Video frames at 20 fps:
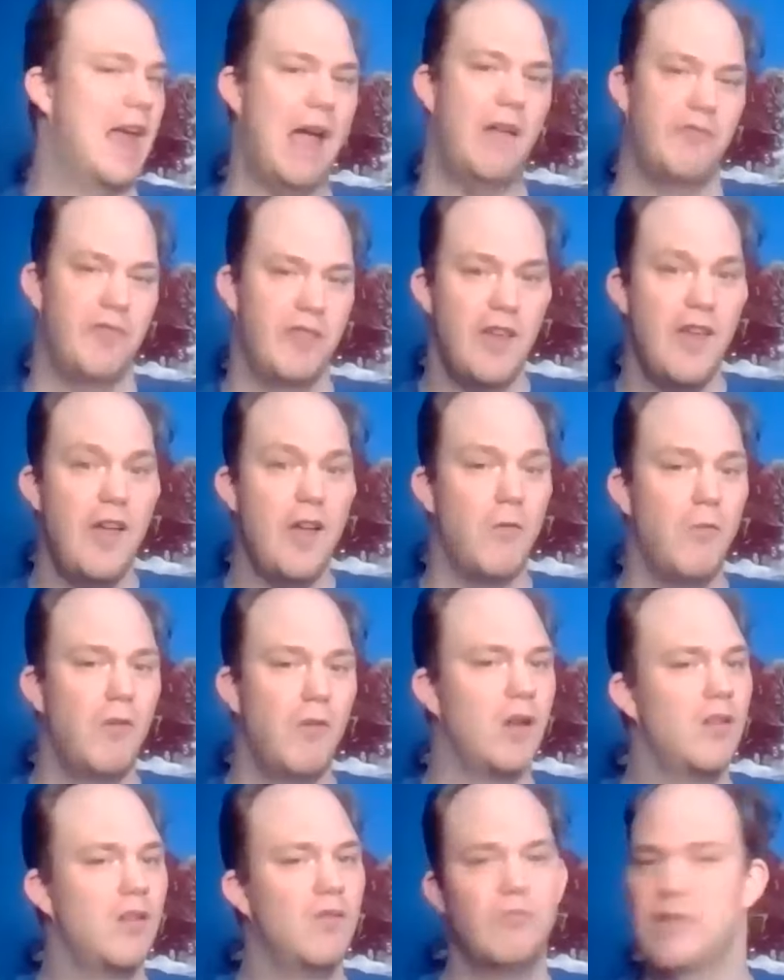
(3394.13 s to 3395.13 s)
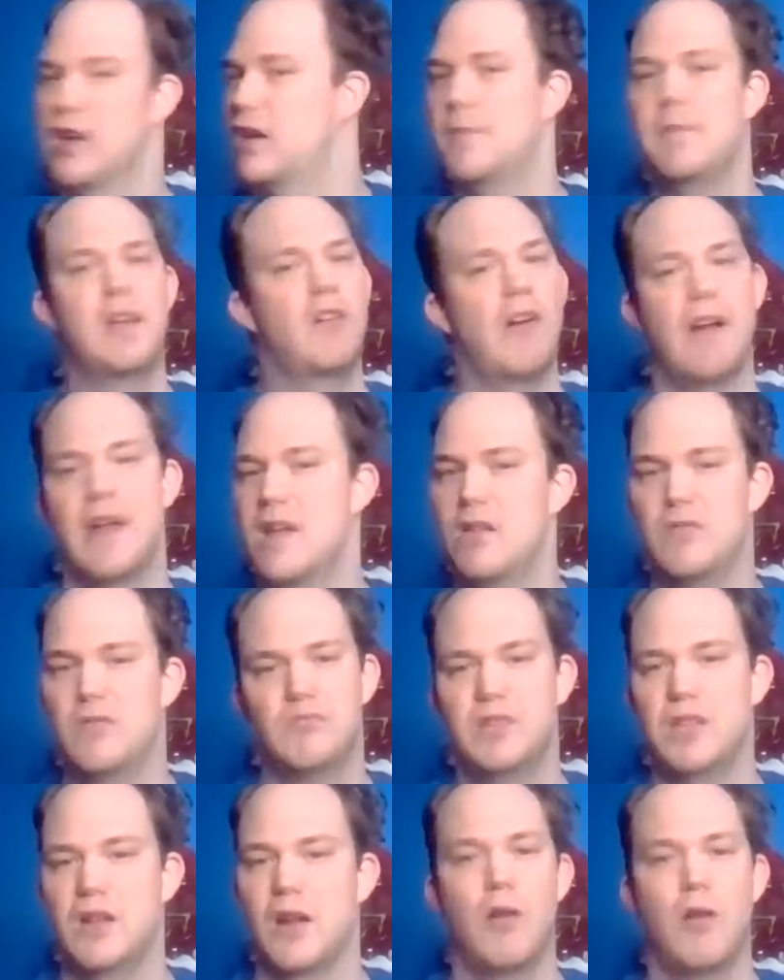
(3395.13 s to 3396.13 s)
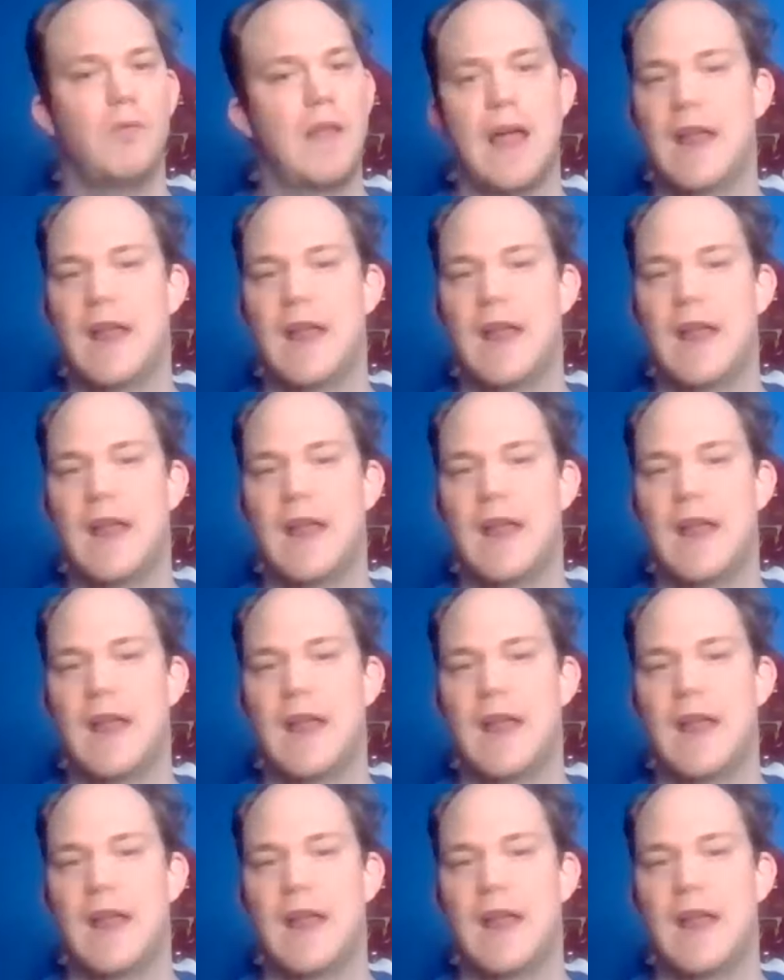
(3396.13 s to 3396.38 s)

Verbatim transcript: have to do, they're gonna be great, you know.